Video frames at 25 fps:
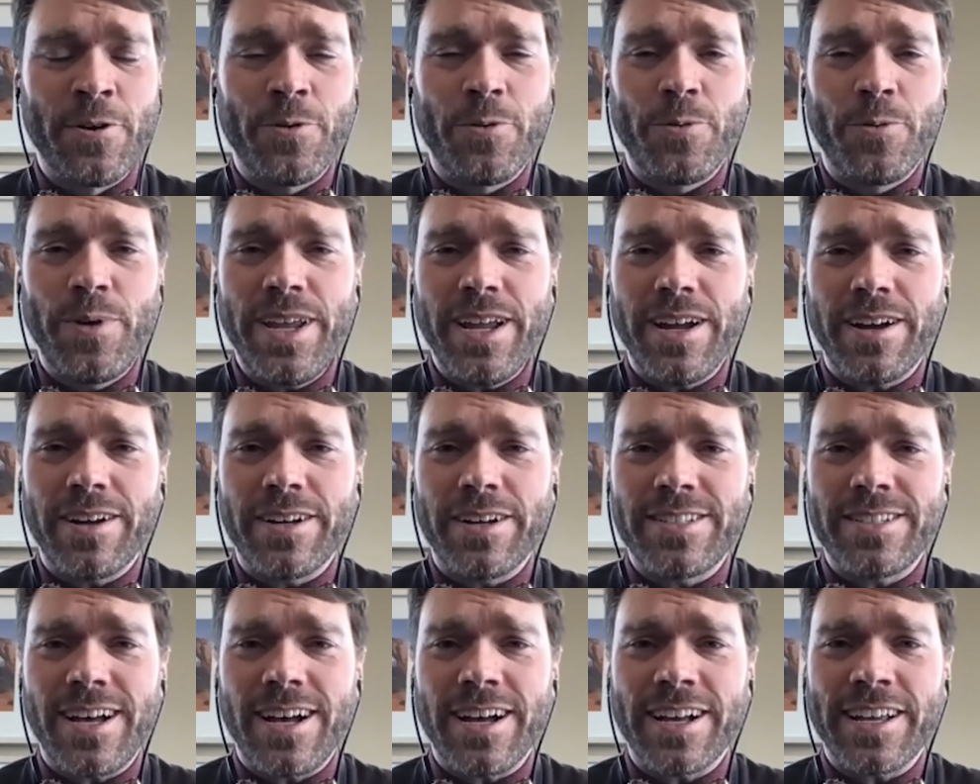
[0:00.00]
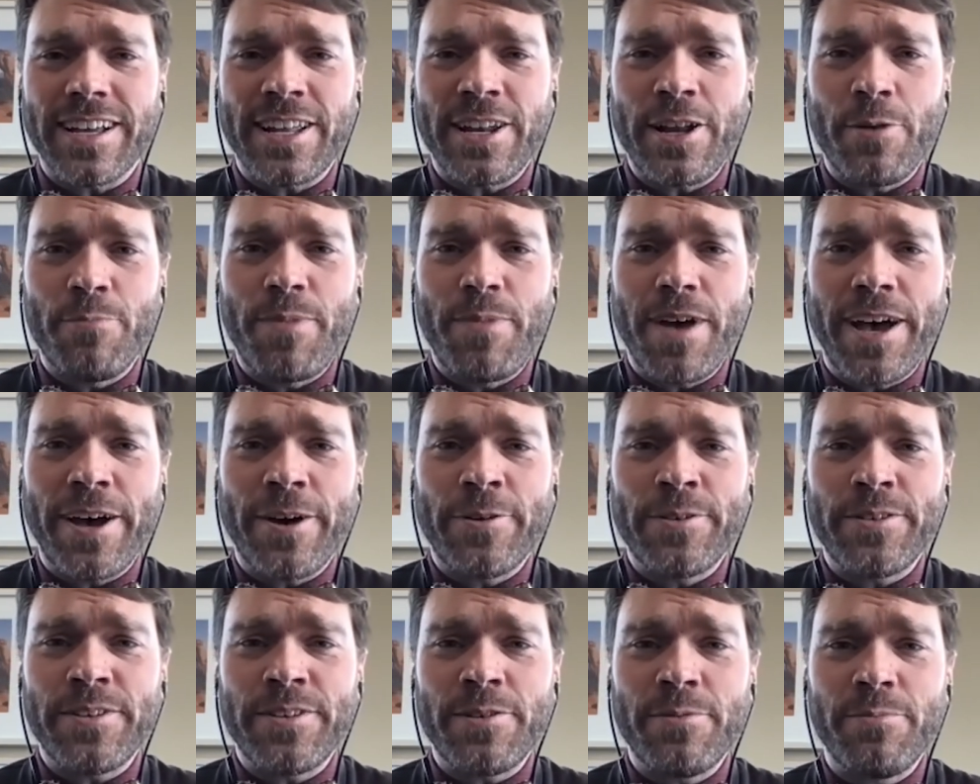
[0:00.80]
We are talking
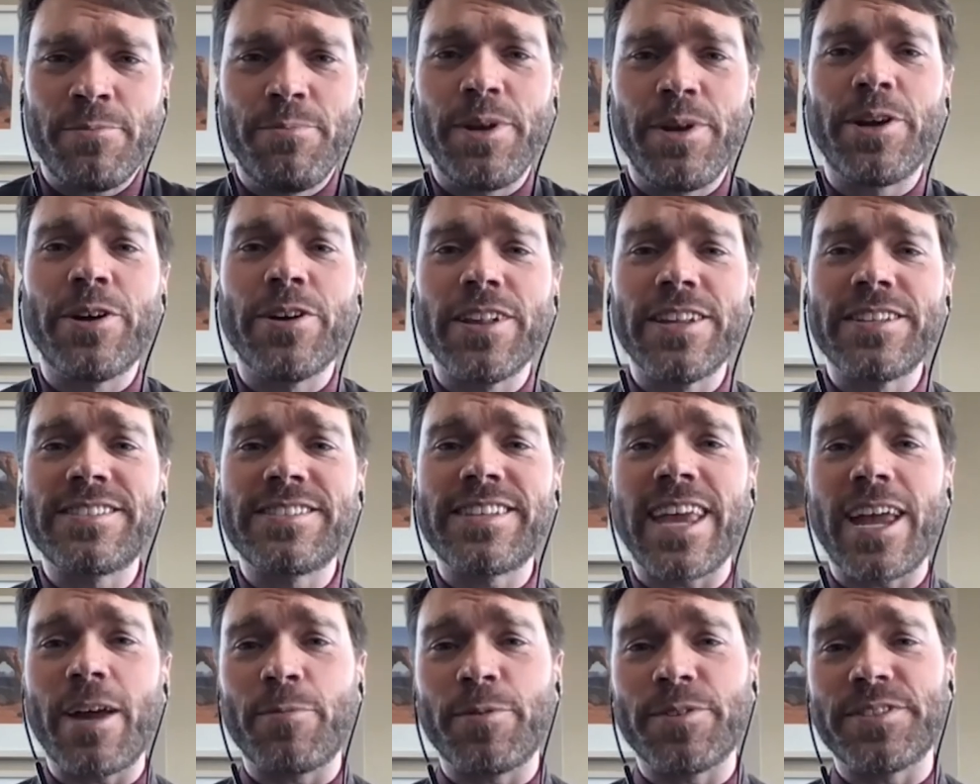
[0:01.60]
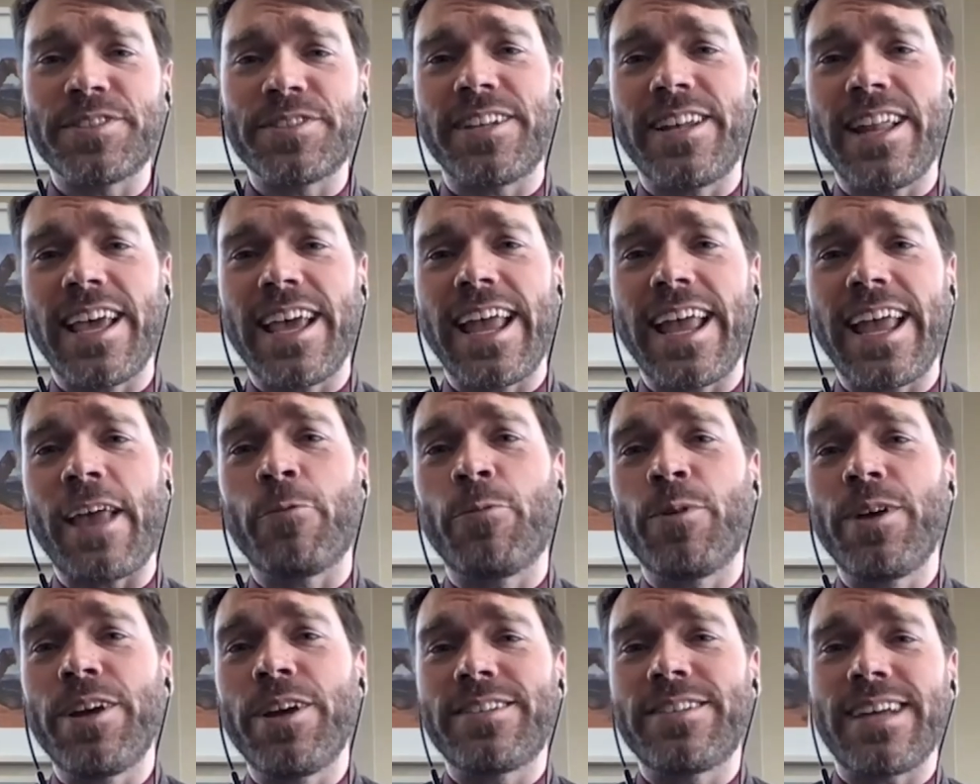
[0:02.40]
about mirrorless cameras today,
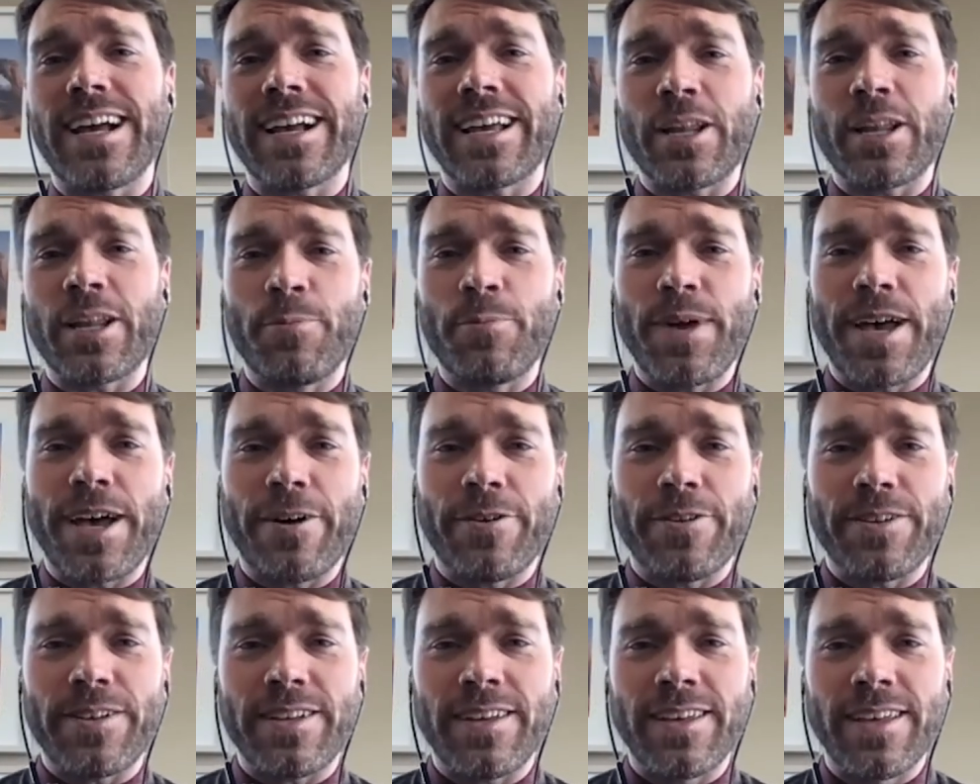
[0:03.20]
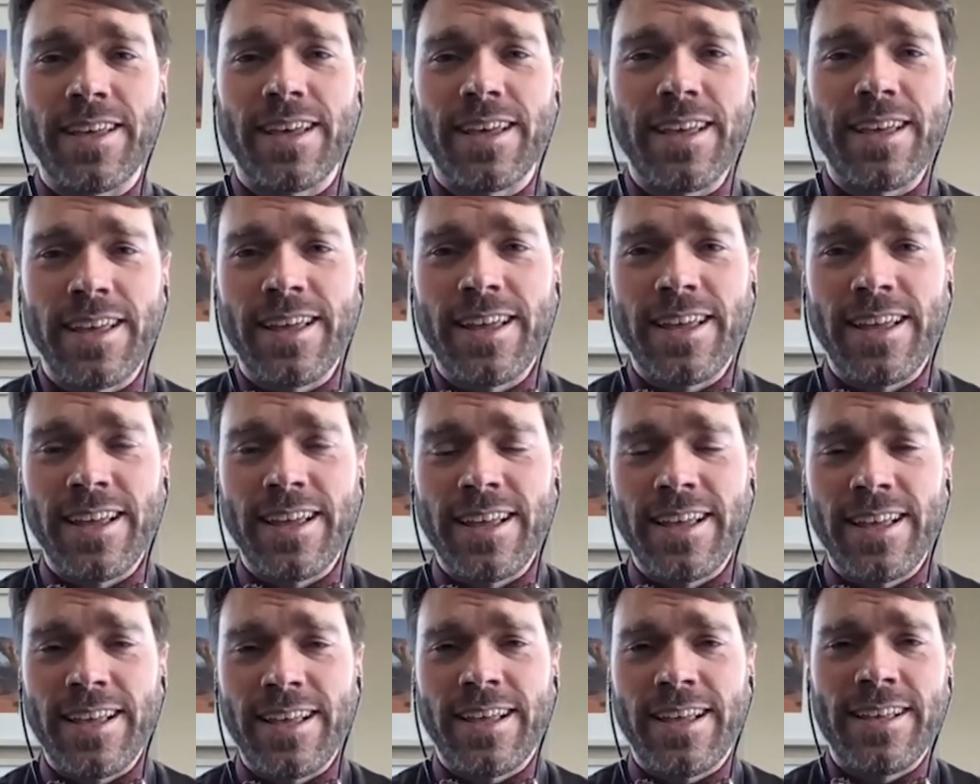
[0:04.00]
and we are talking about
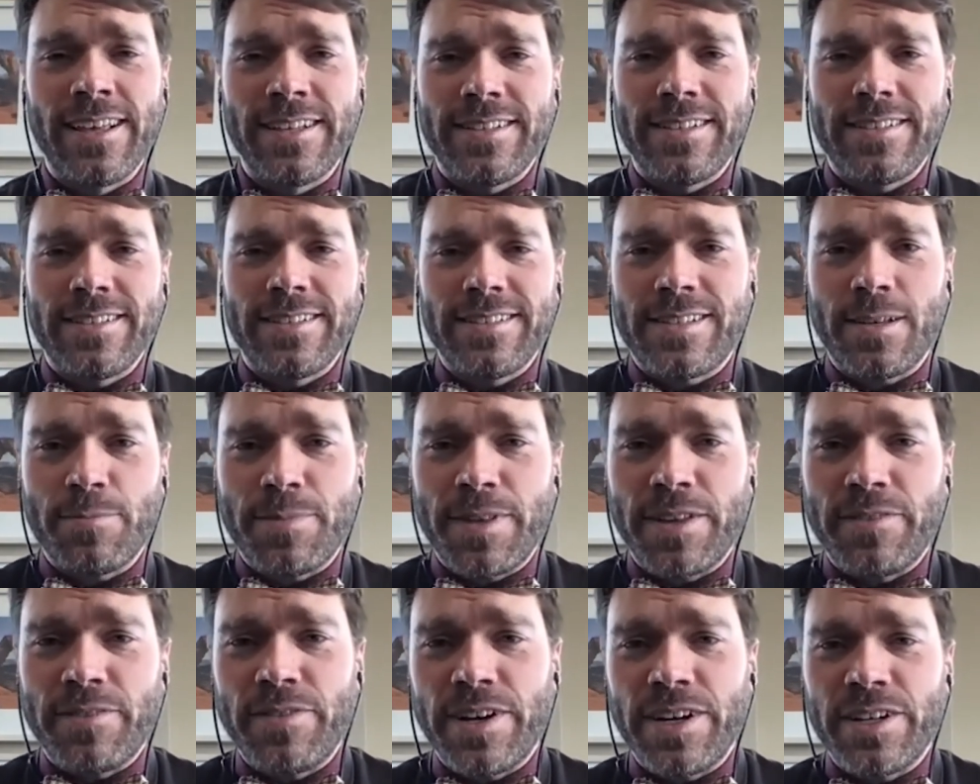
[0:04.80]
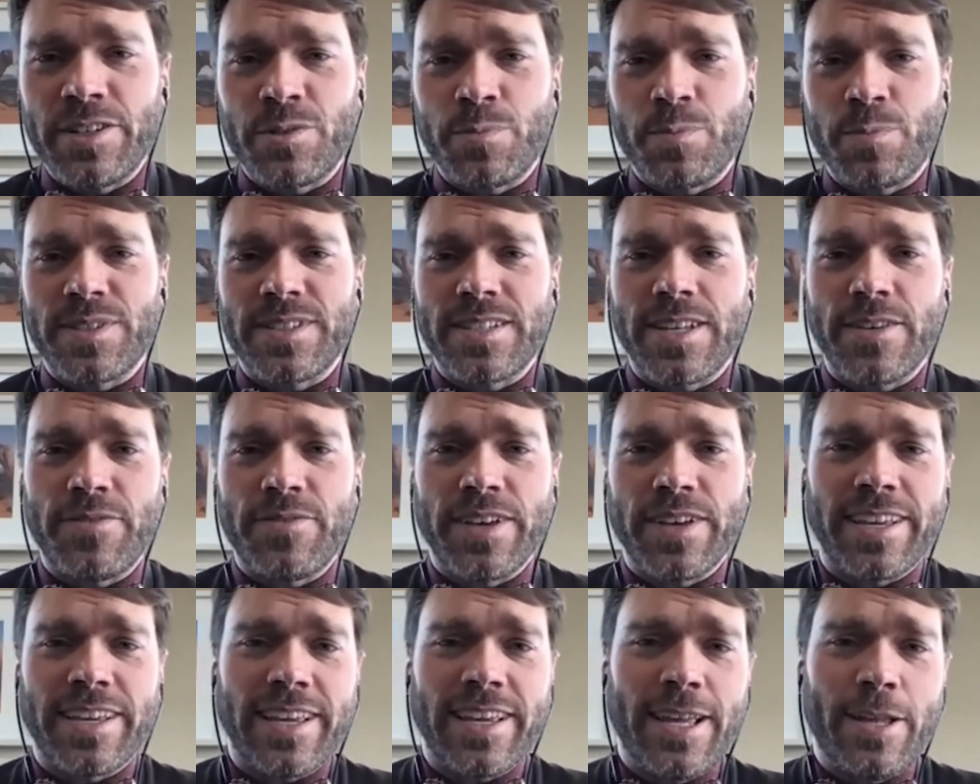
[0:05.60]
something very
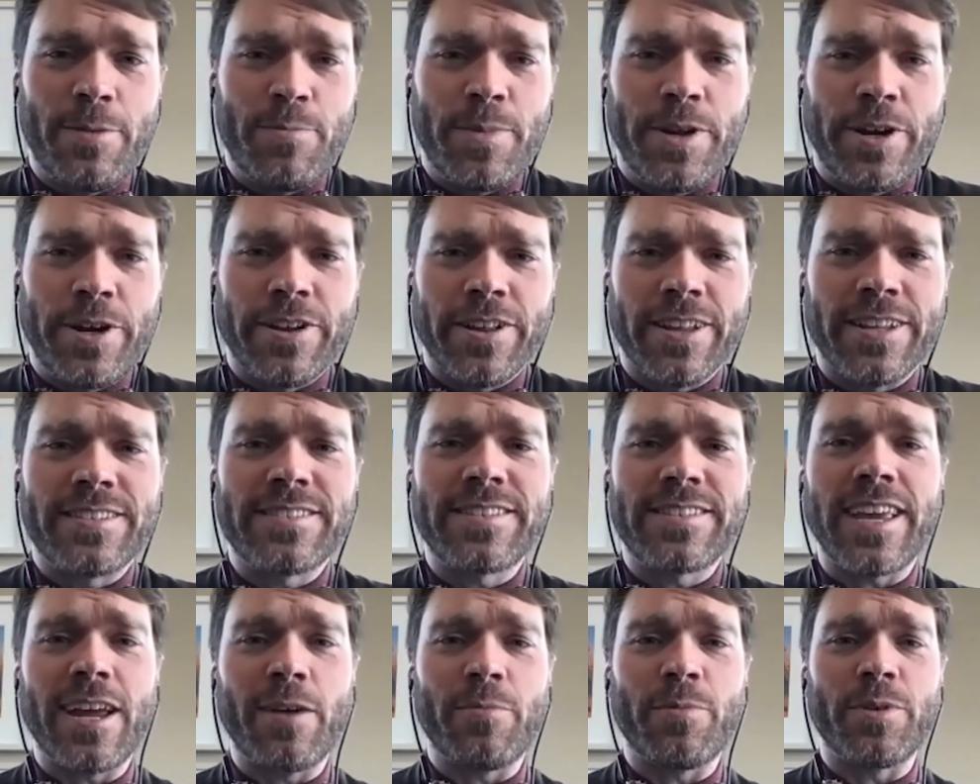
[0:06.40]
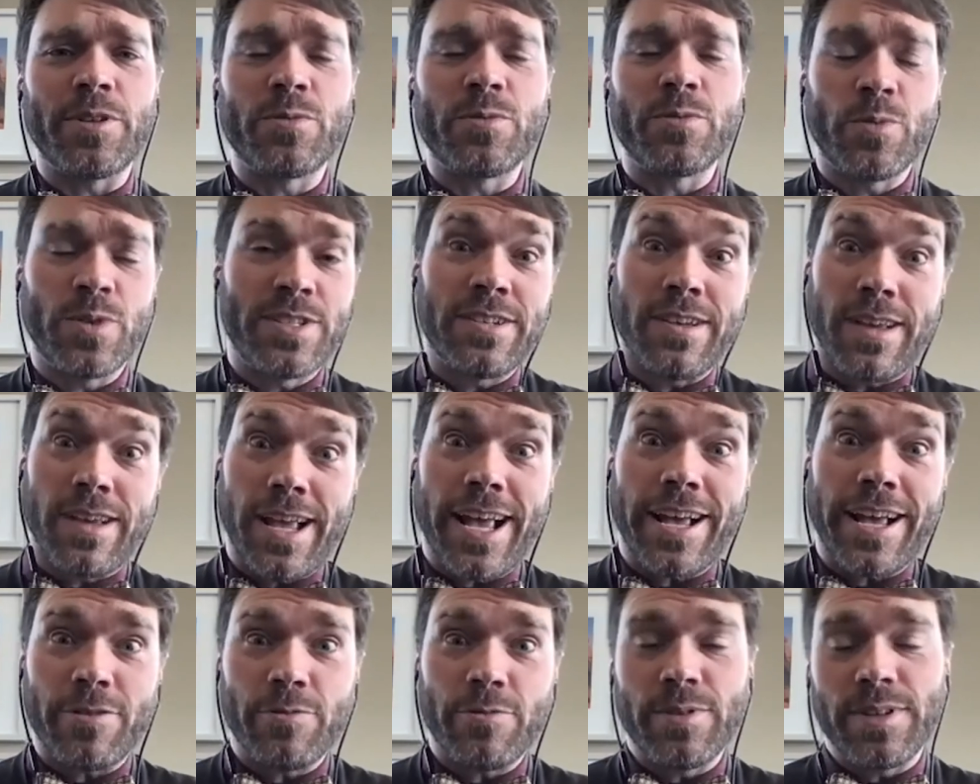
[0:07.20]
specific in mirrorless cameras, which
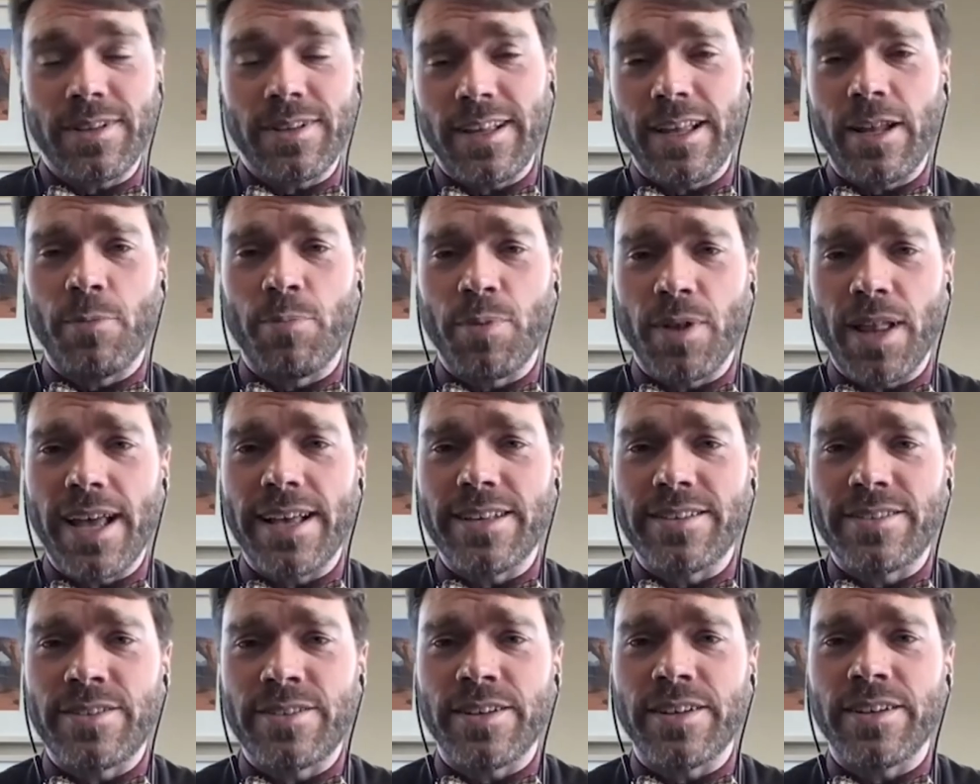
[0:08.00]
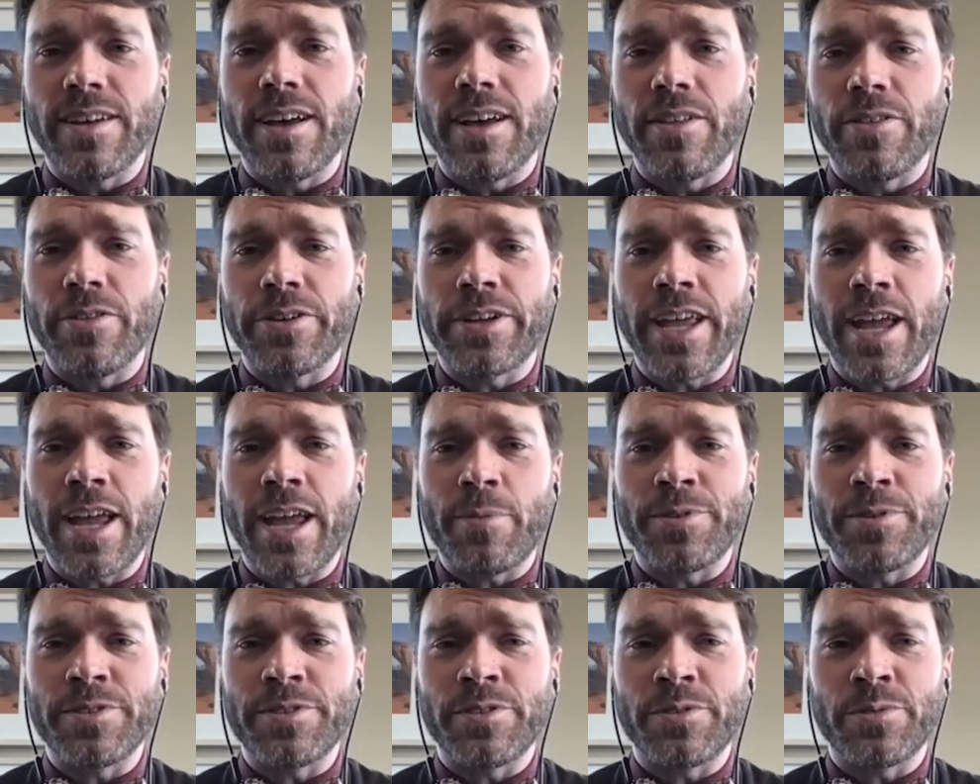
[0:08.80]
uh, it applies to other
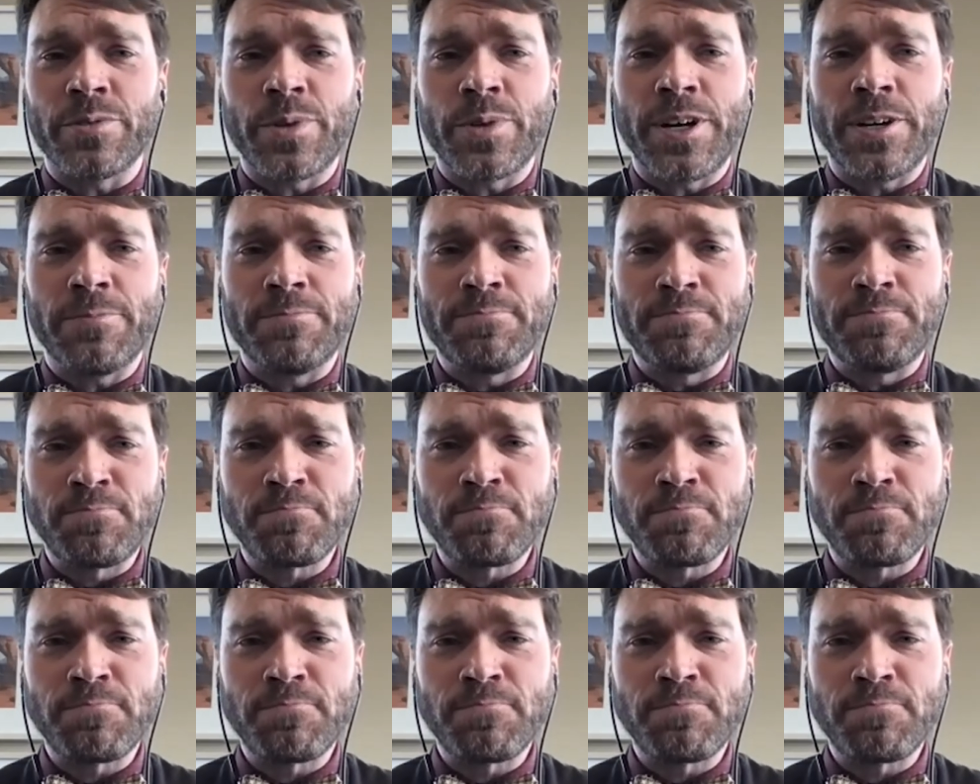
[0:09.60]
cameras as well.